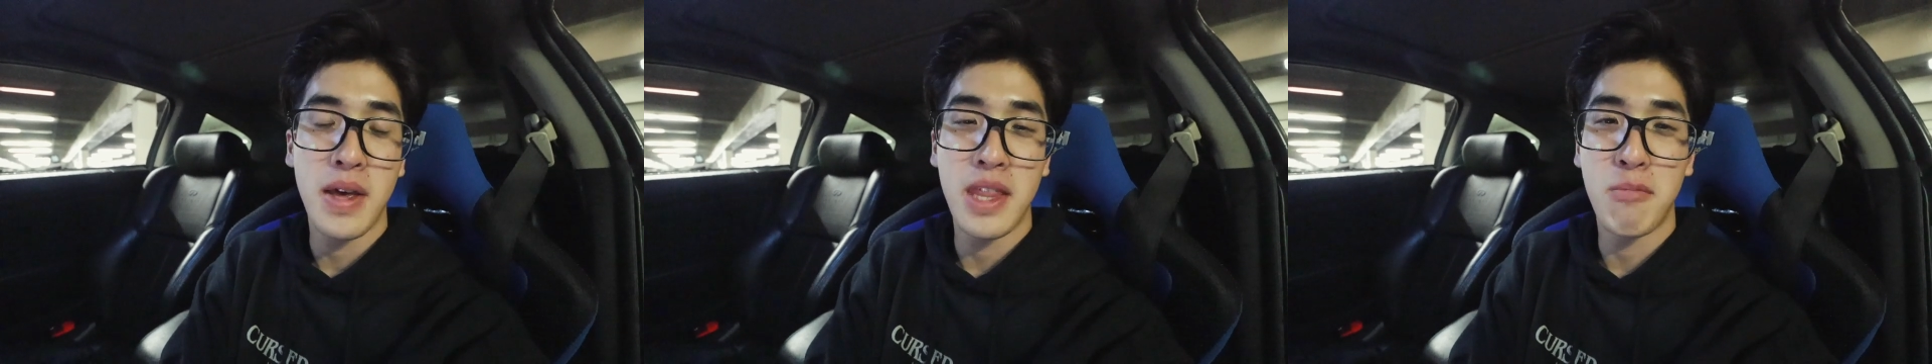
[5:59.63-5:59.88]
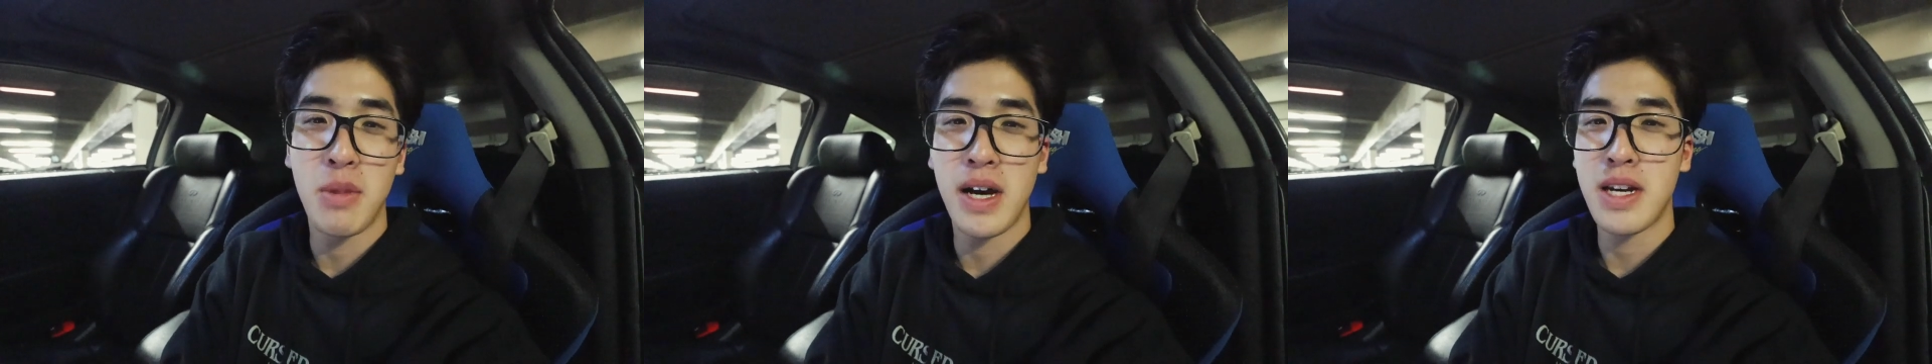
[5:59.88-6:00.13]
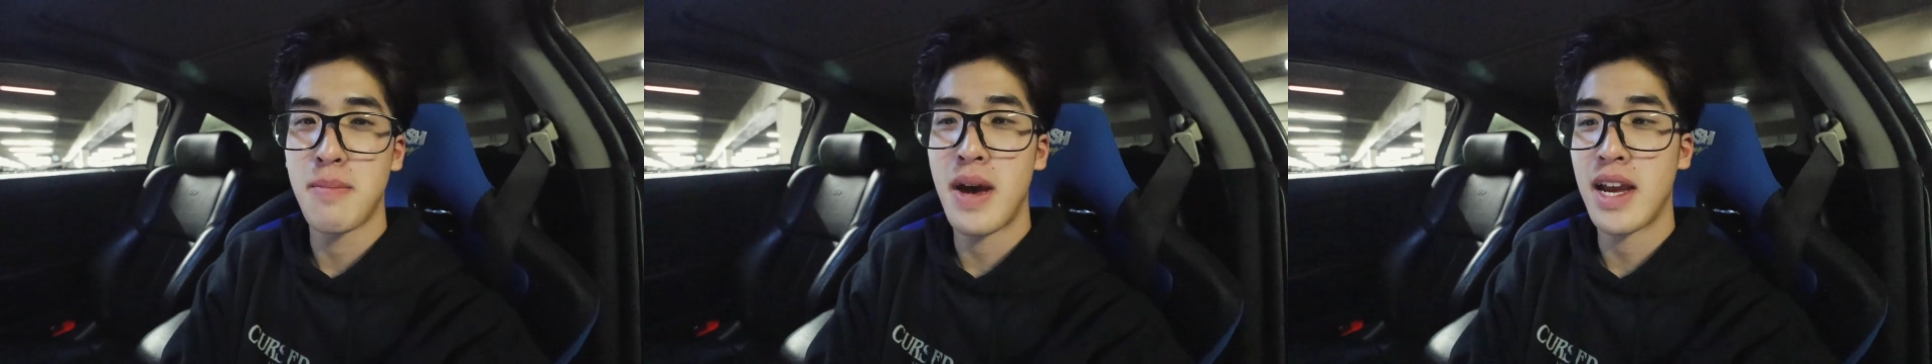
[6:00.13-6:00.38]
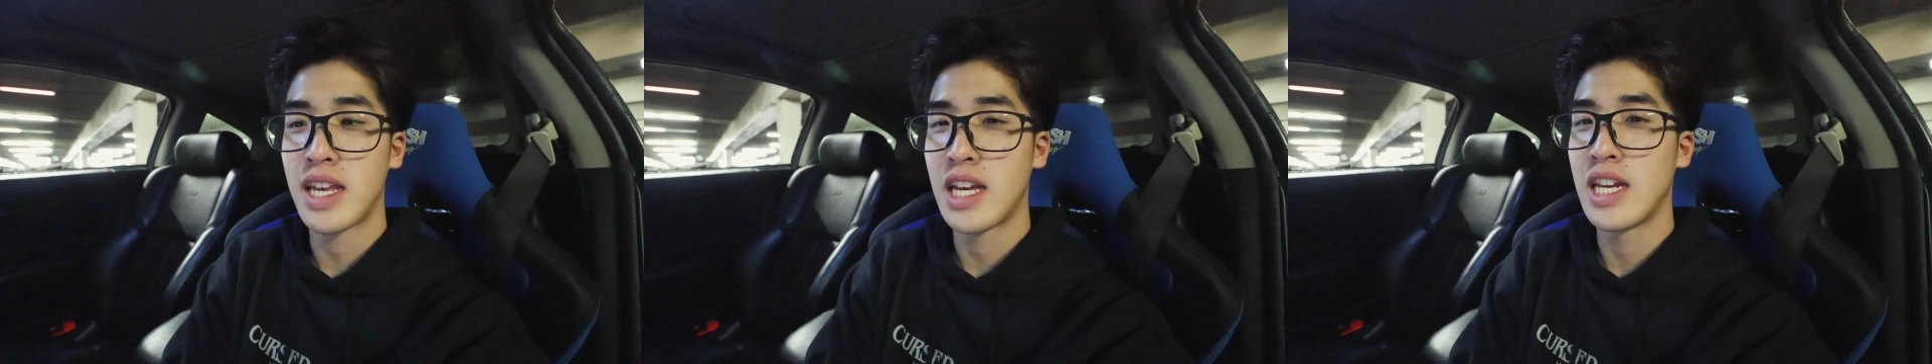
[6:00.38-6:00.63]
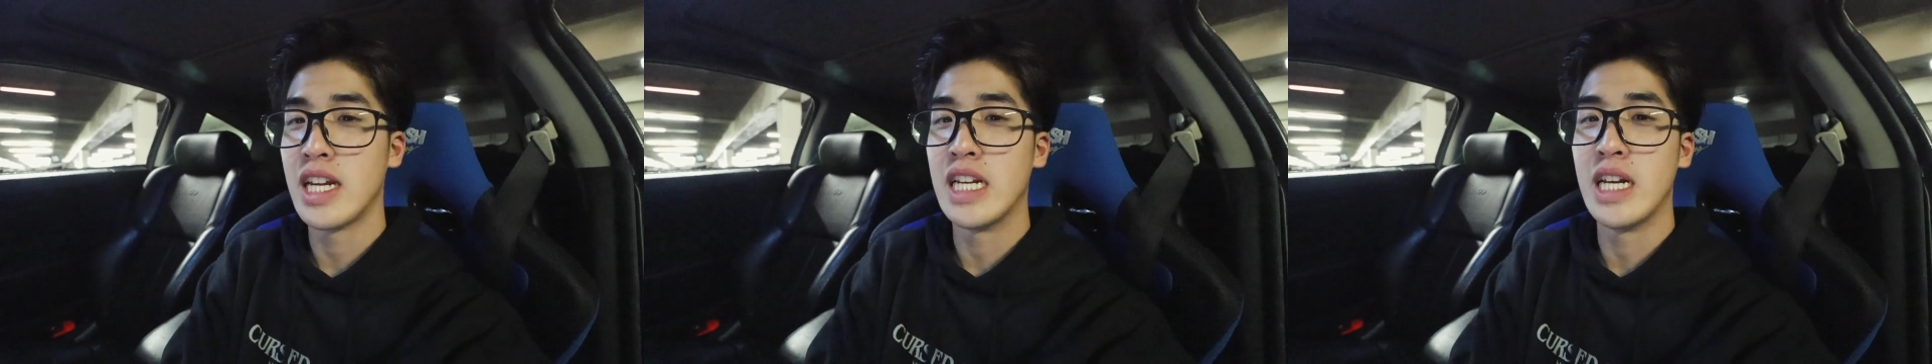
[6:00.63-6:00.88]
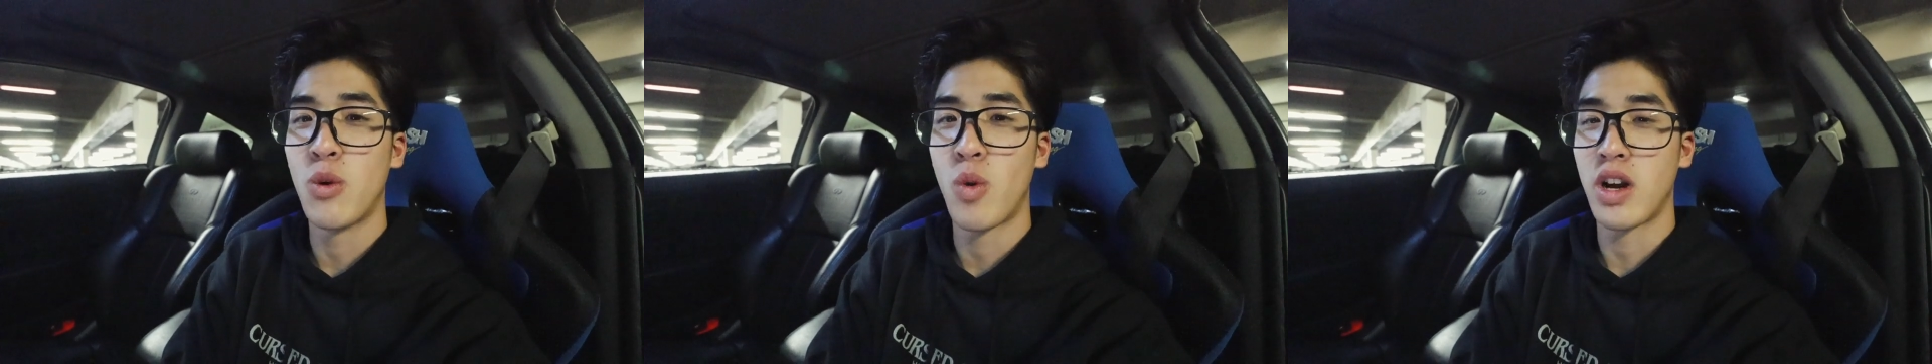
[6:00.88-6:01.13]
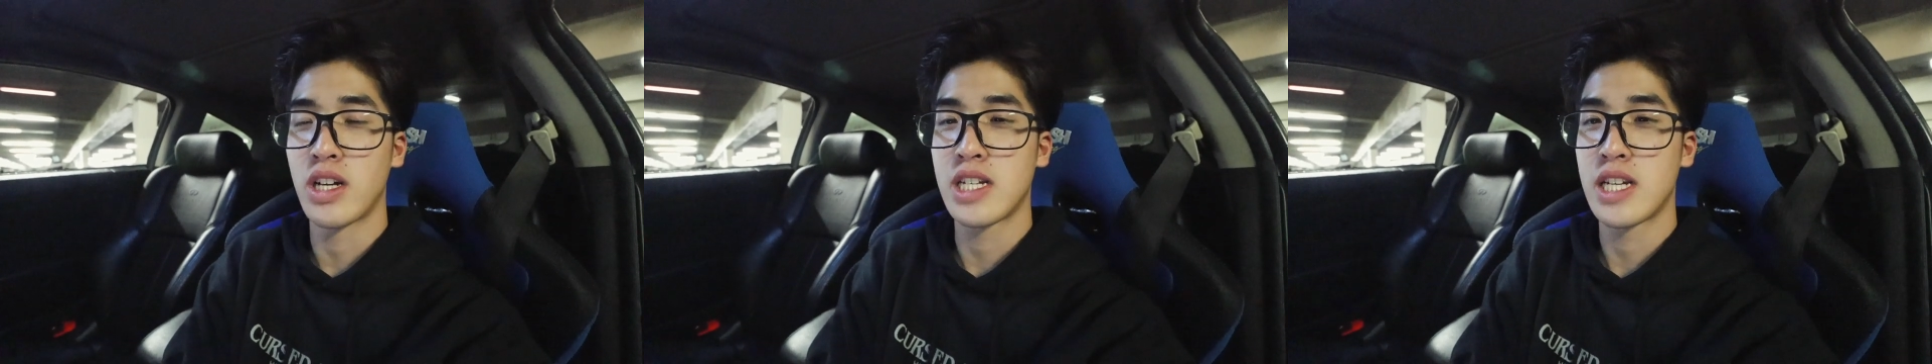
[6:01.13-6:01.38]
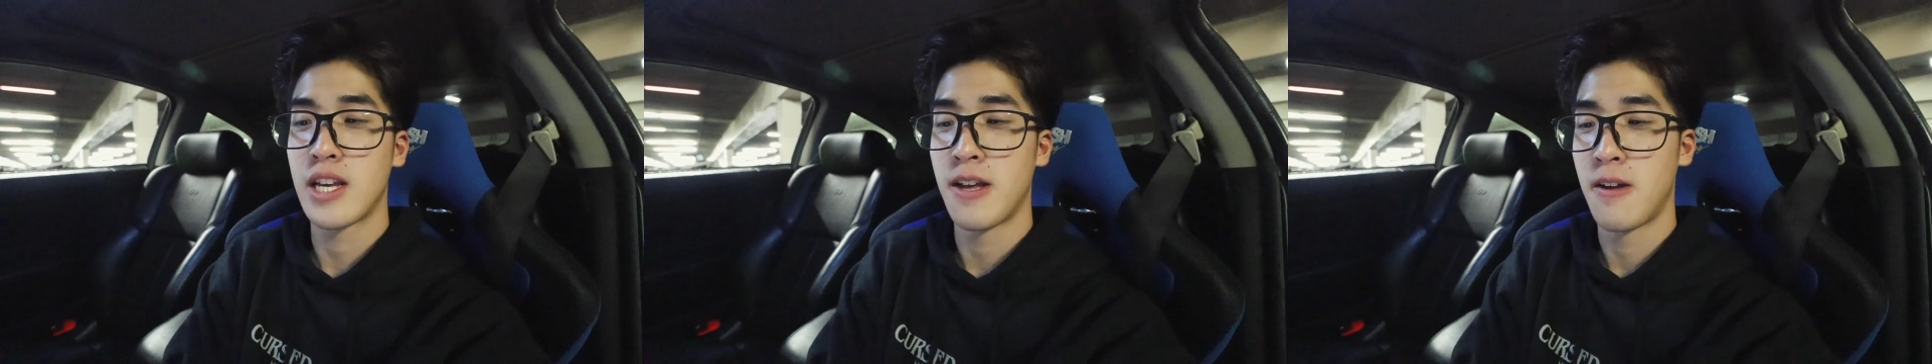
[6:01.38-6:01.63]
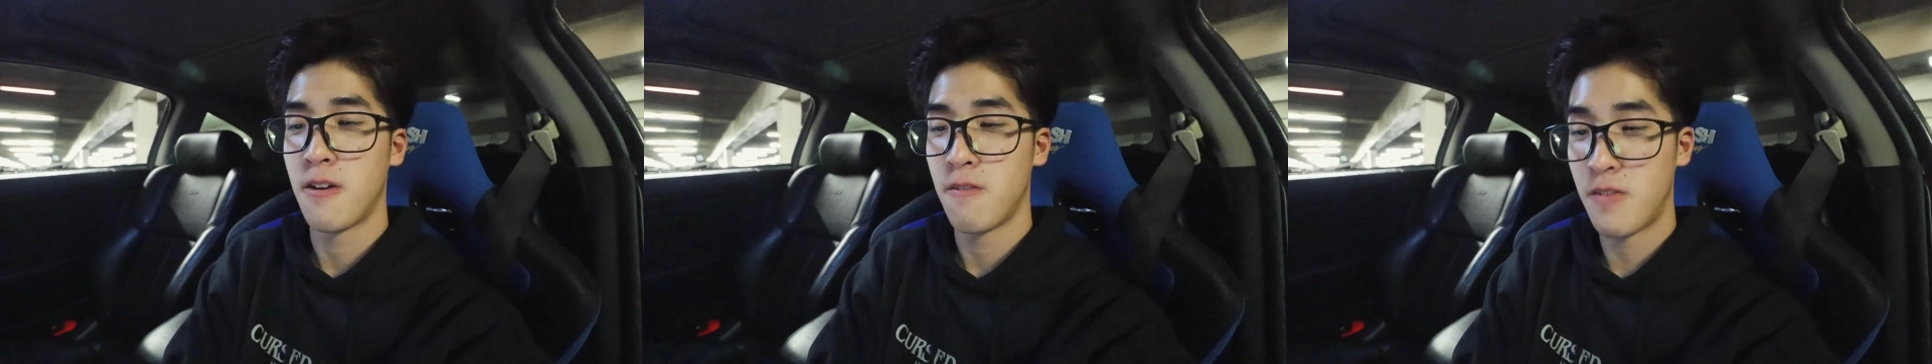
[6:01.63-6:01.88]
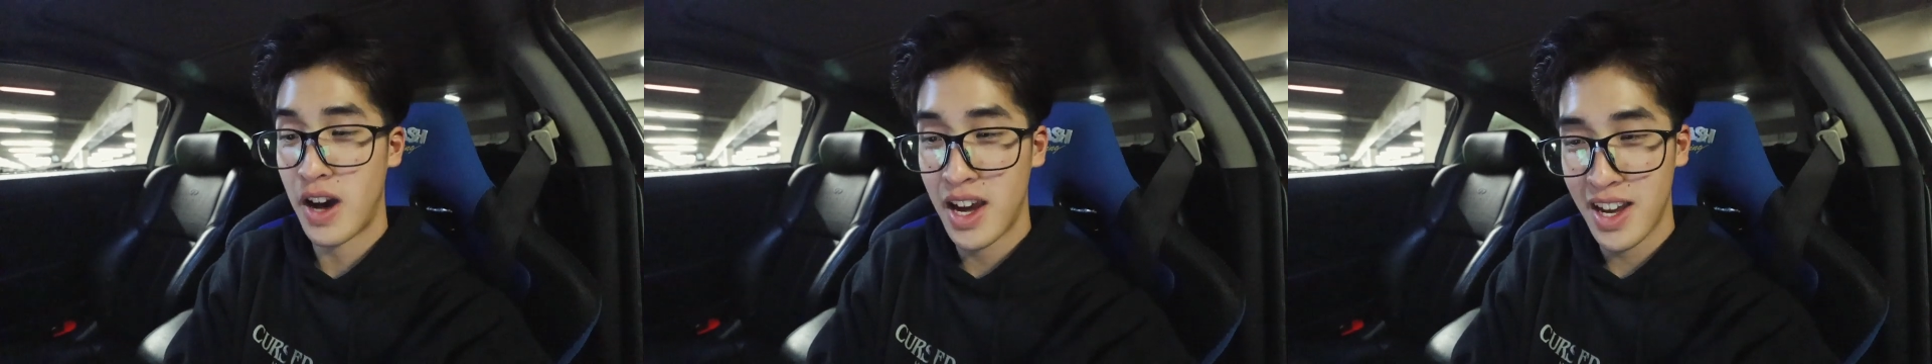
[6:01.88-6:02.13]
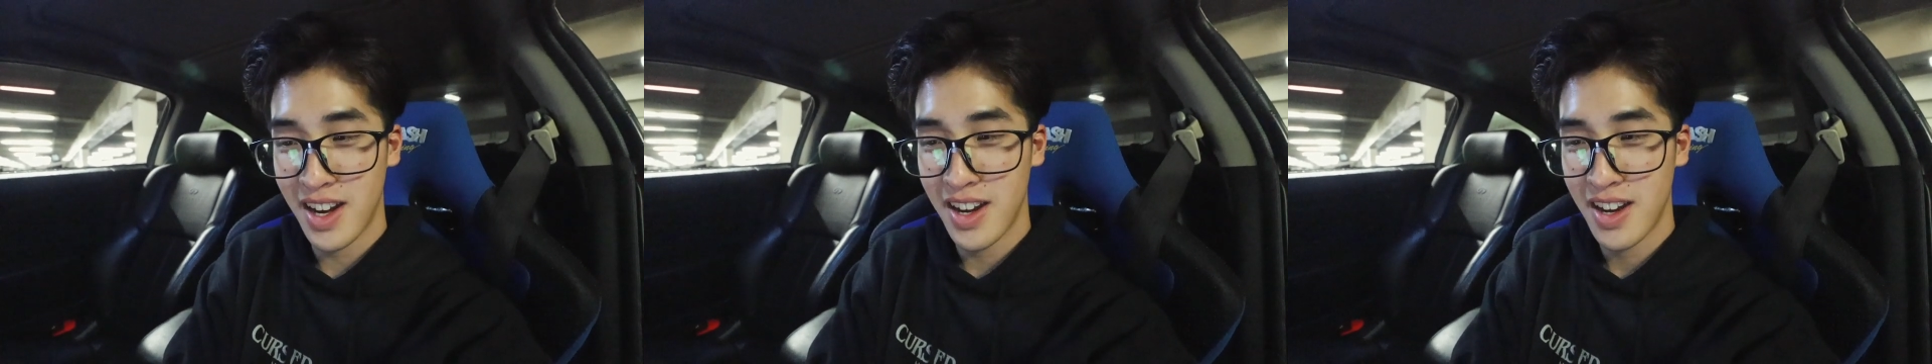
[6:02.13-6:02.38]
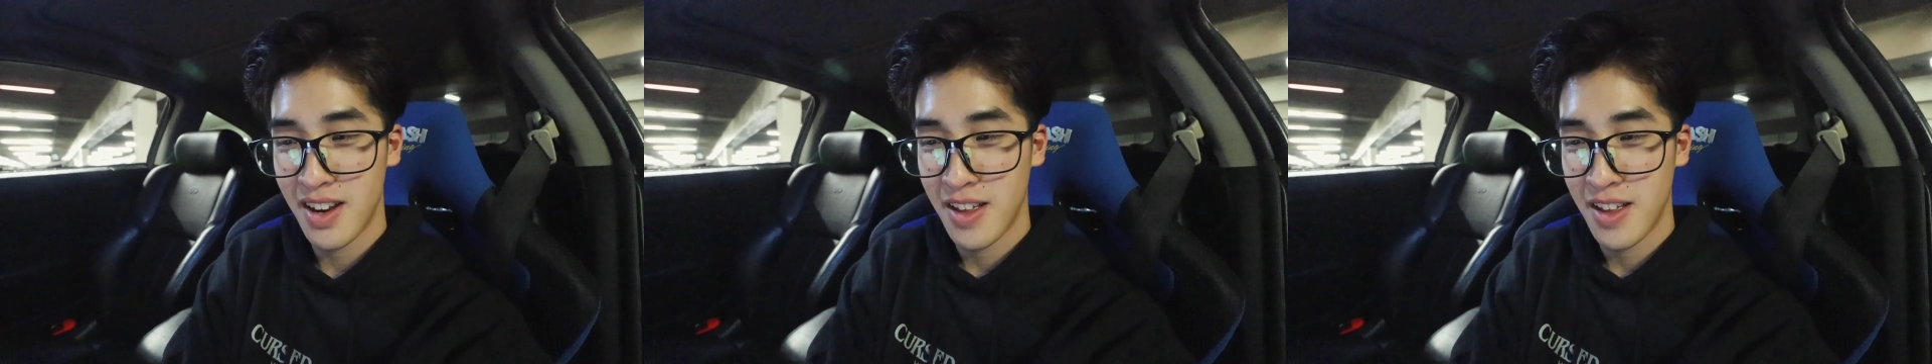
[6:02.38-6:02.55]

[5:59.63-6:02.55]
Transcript: and then plugged it back in and it worked fine.